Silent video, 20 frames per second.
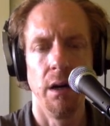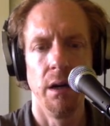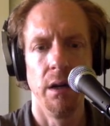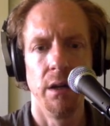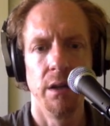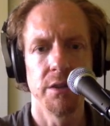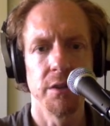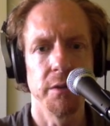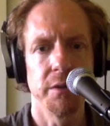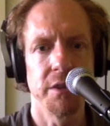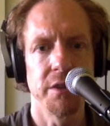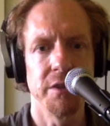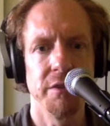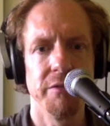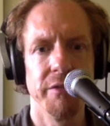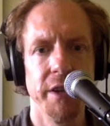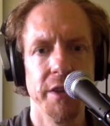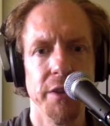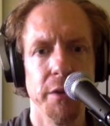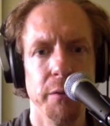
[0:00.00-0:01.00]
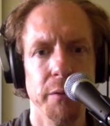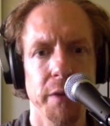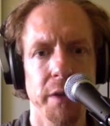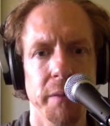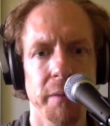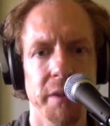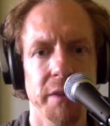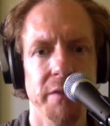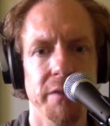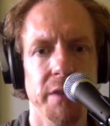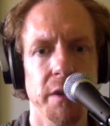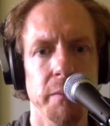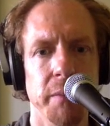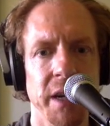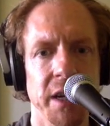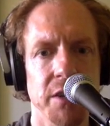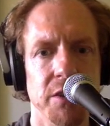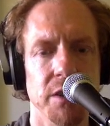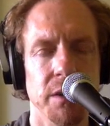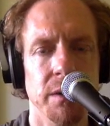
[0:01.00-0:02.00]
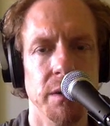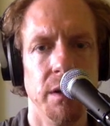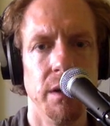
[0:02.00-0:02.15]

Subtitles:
so it doesn't fight the rhythm of the banjo.